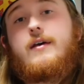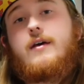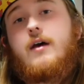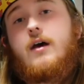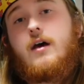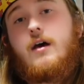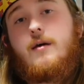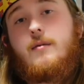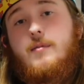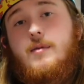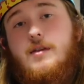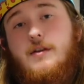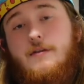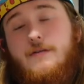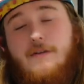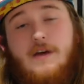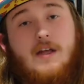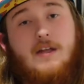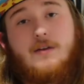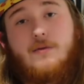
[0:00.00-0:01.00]
um, and the
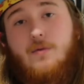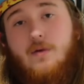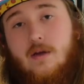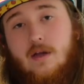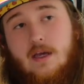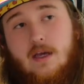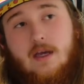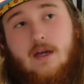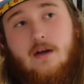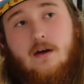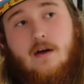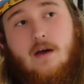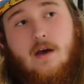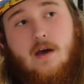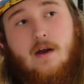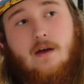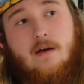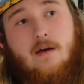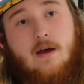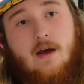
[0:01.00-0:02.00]
fans weren't kicking
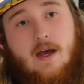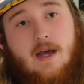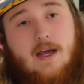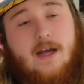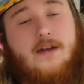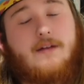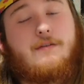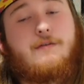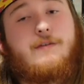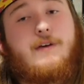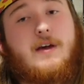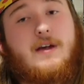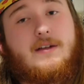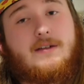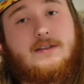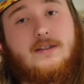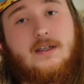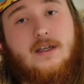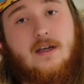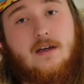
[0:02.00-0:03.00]
on. I had the
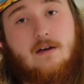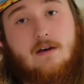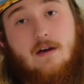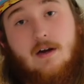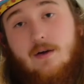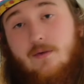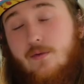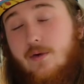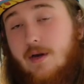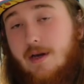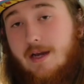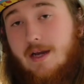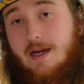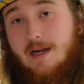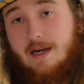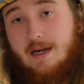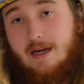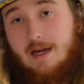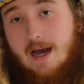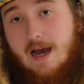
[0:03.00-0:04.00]
fans to kick on at one
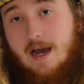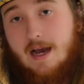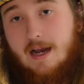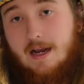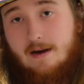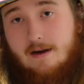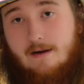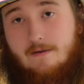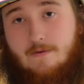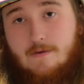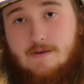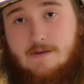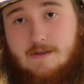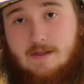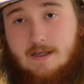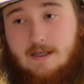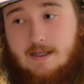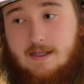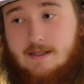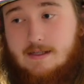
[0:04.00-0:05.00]
ninety-nine. Obviously,
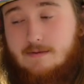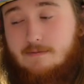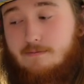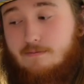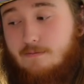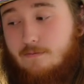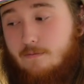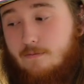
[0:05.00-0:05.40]
it's